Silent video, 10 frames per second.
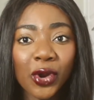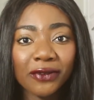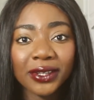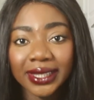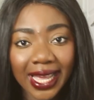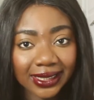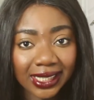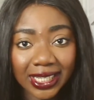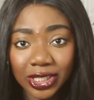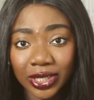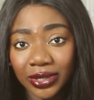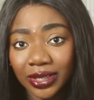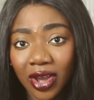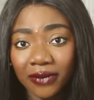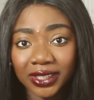or if you'd like to continue
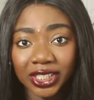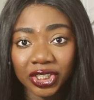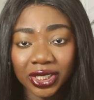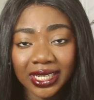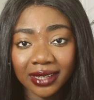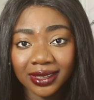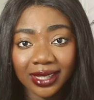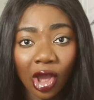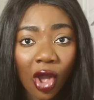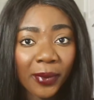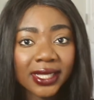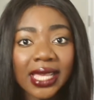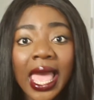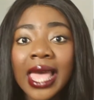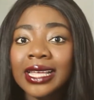the conversation down in the comments,